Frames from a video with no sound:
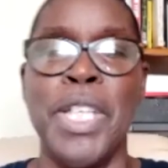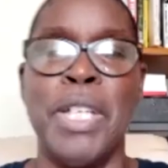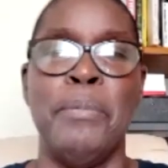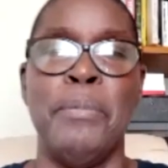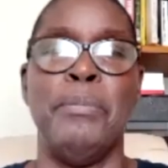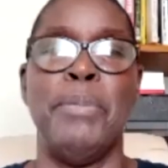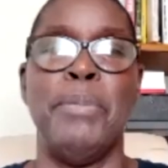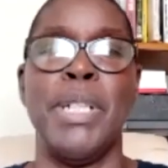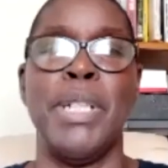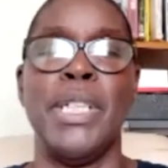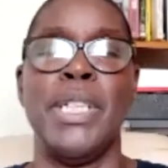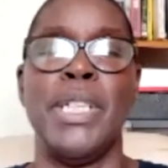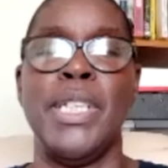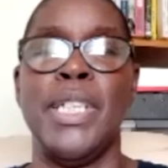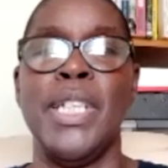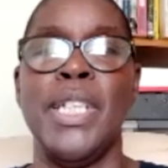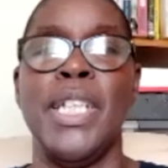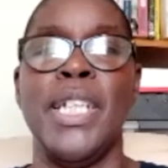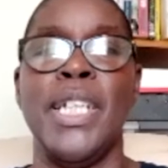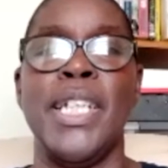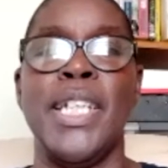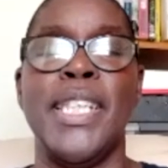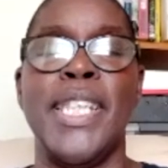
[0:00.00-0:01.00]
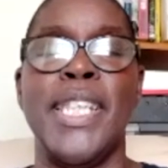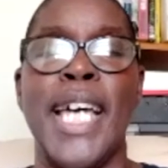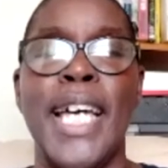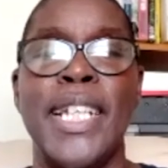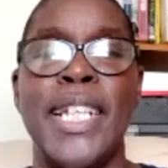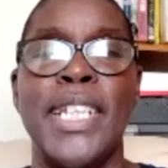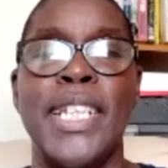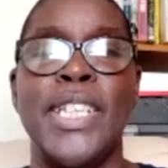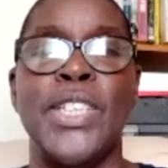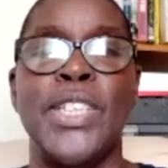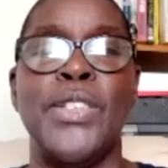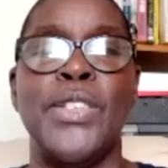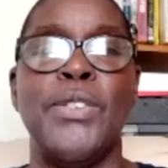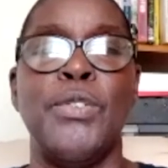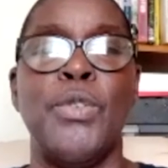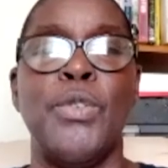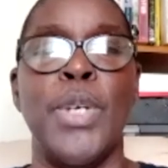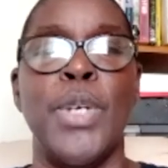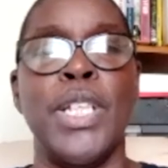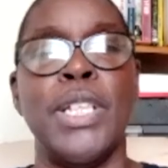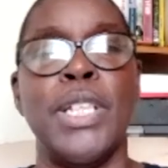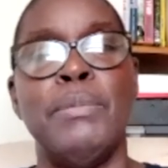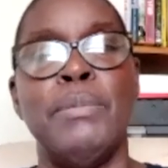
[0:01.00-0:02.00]
But that is
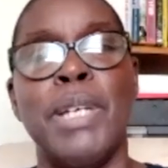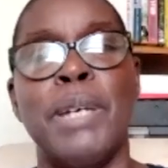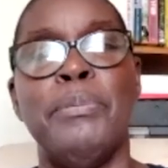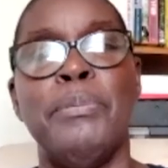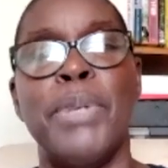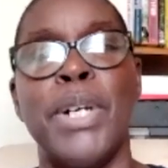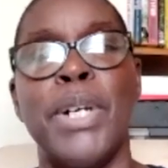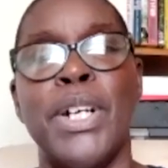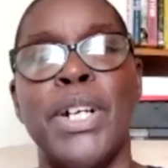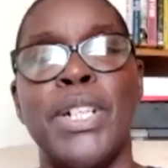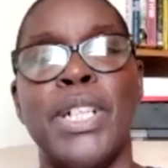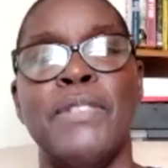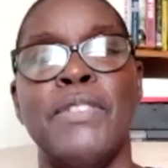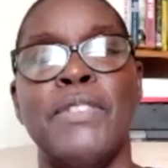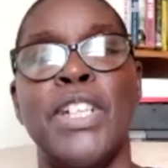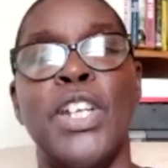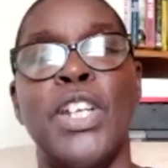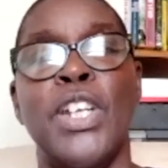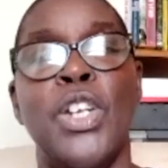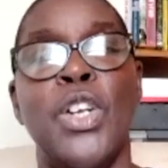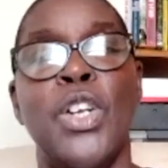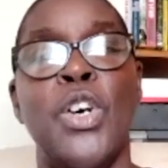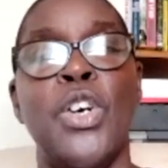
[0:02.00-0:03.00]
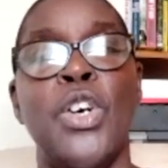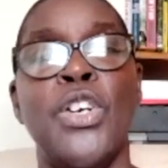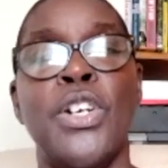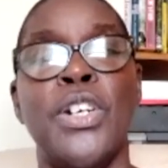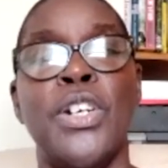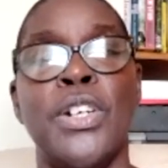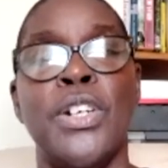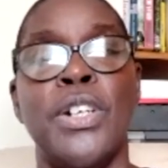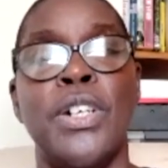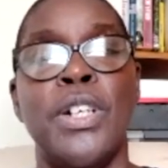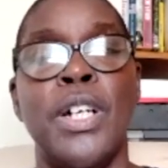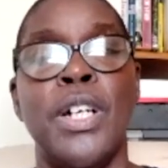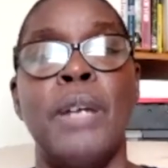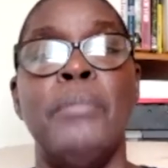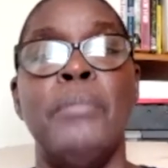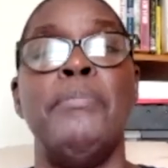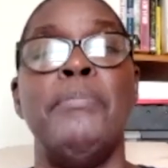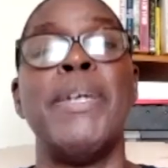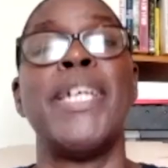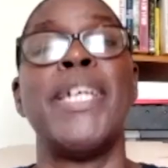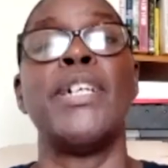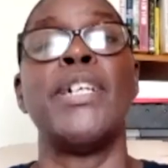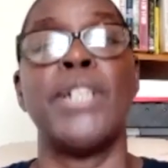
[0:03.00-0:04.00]
going to be a part of a
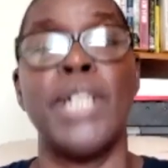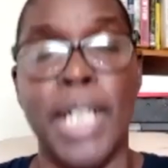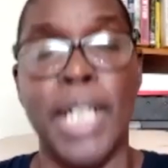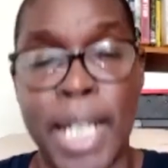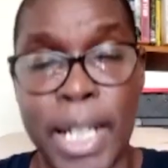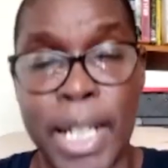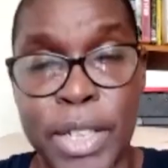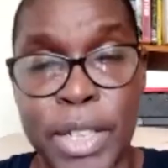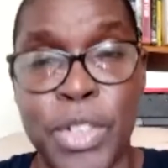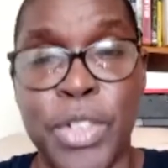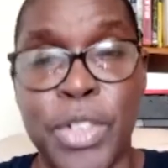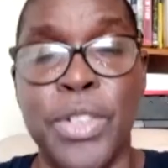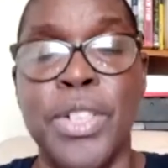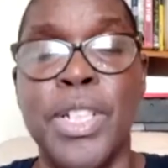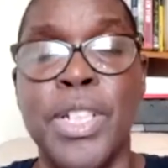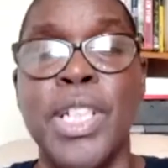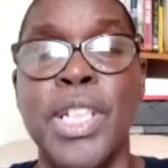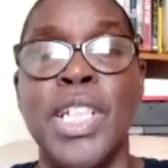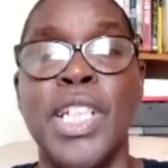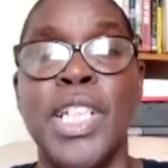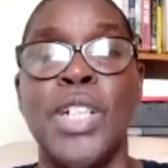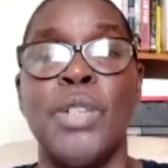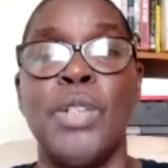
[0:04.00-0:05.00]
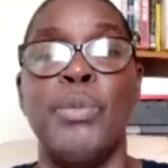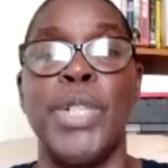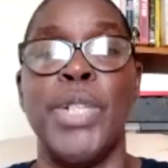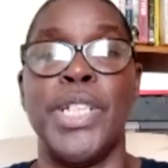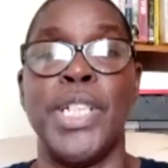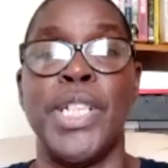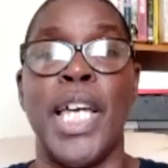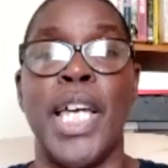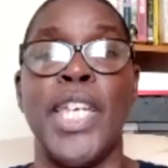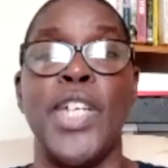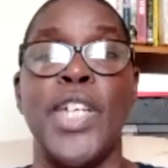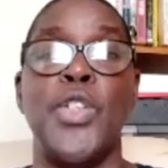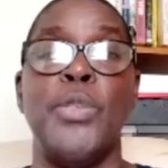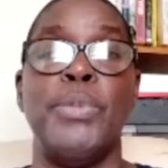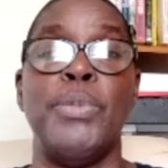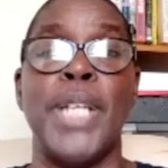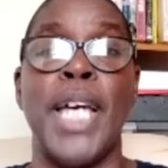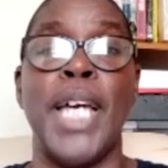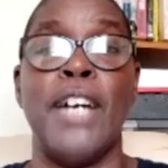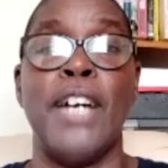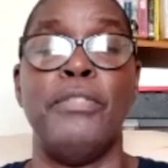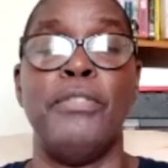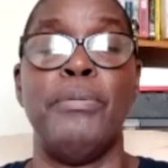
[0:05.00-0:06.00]
bigger collection, which I hope to
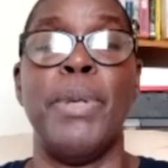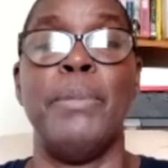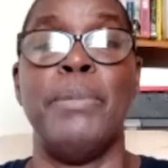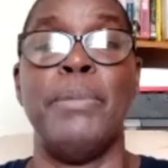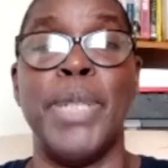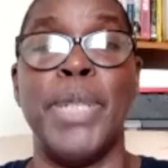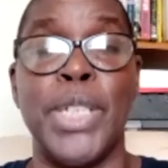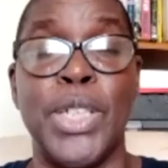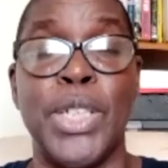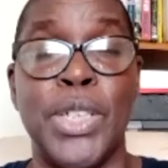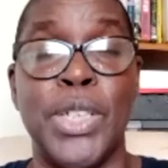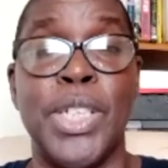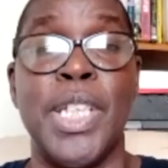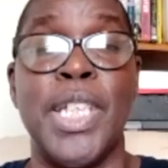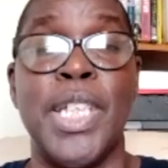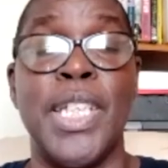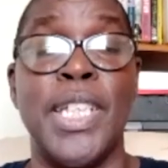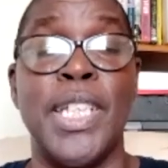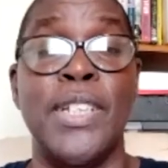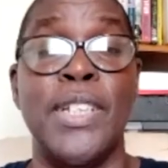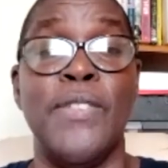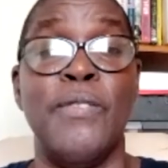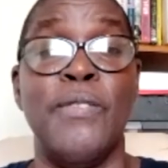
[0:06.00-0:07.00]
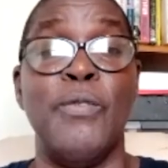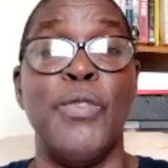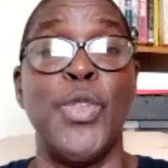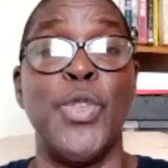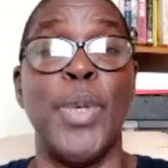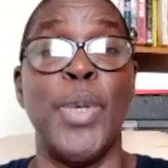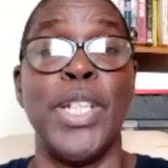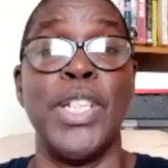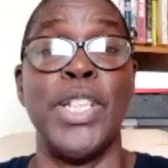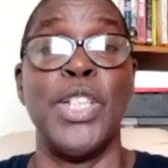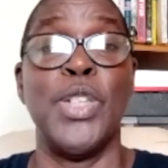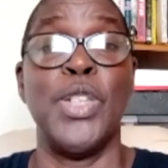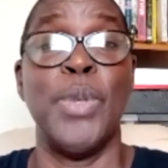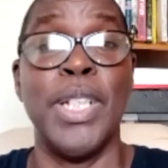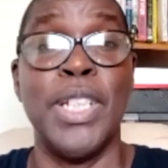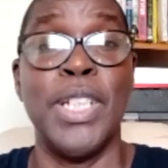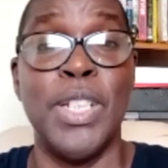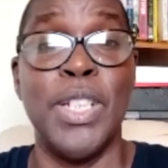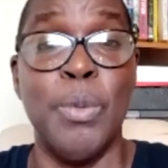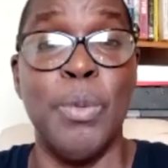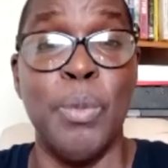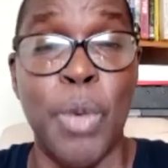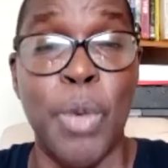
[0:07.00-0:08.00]
have published in
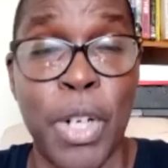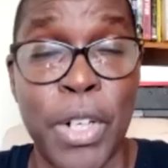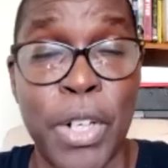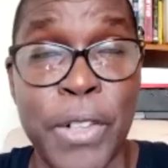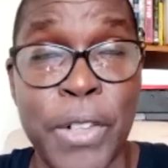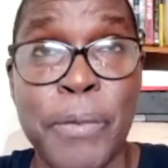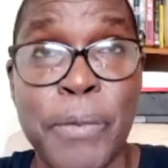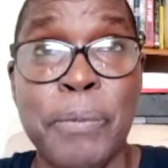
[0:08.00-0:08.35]
2021.